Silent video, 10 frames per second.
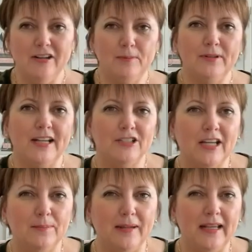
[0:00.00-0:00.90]
blush
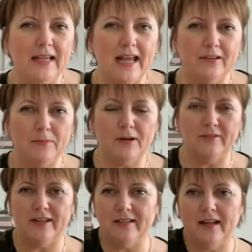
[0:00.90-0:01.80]
can be kind of more
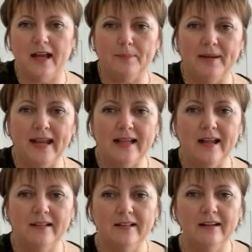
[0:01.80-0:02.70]
of a pink
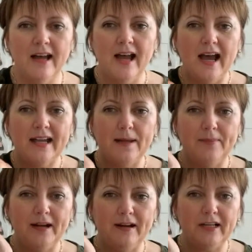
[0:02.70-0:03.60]
color. I
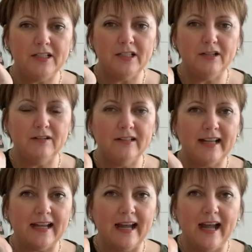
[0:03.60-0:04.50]
compare it to,
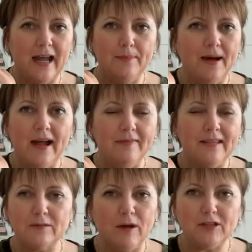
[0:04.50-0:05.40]
like, I bought
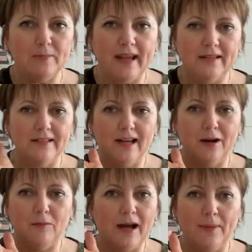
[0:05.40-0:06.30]
this watch band
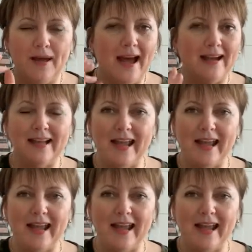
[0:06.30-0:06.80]
a while back